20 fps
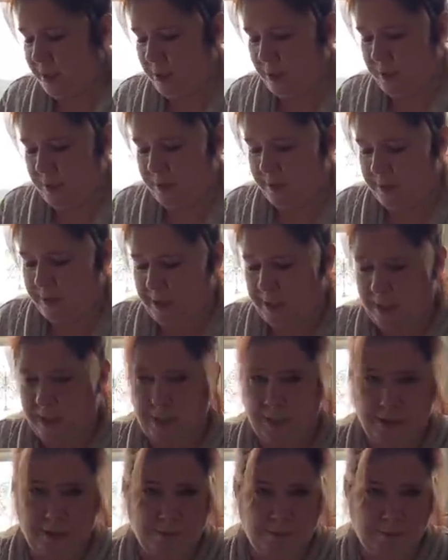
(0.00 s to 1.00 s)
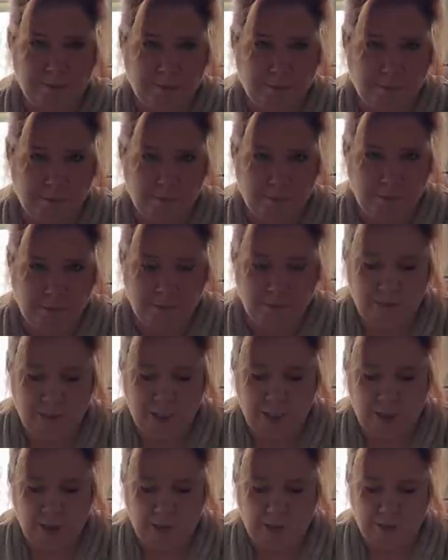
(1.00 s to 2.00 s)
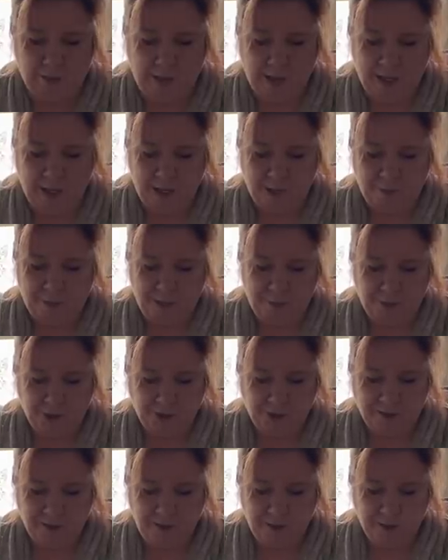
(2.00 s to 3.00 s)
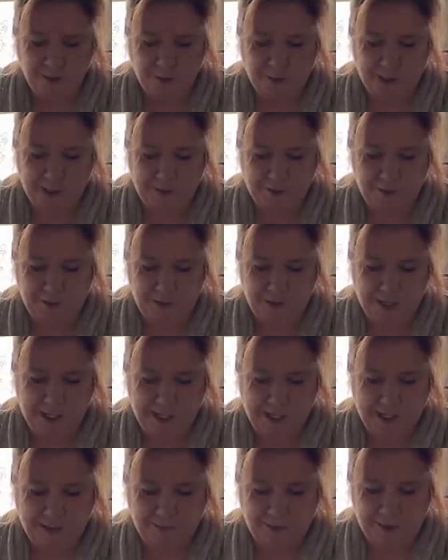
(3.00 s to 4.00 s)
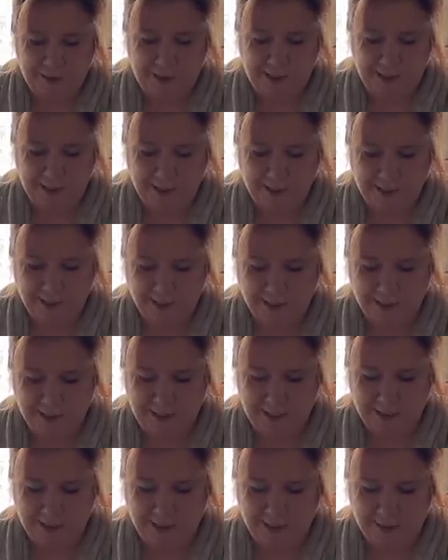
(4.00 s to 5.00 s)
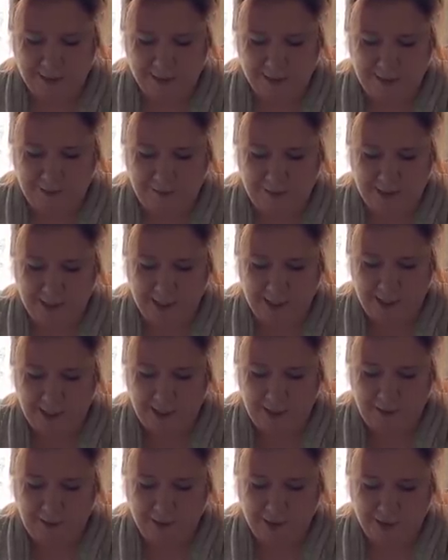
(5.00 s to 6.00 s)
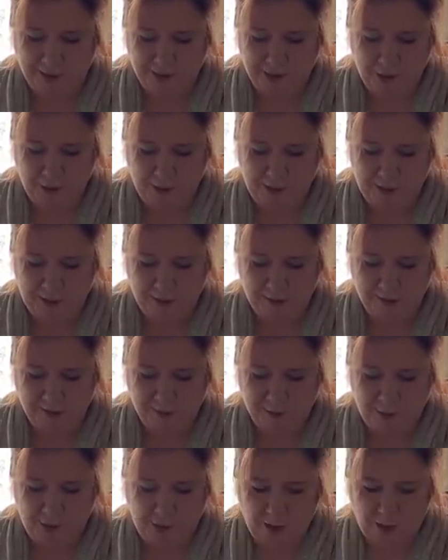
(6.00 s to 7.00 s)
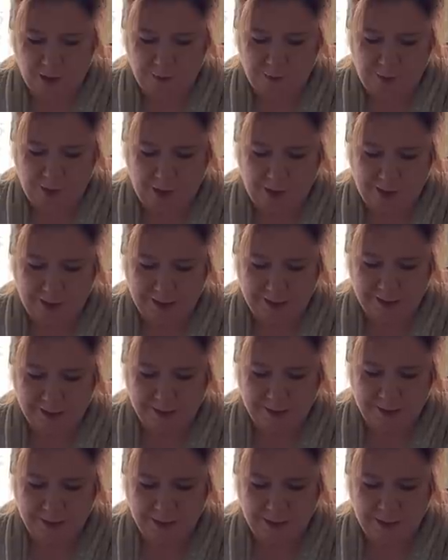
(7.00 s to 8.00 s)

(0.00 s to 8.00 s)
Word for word: so you can see, you know, how people just use whatever you have on hand to get that stuffing in there. I just do it in smaller balls.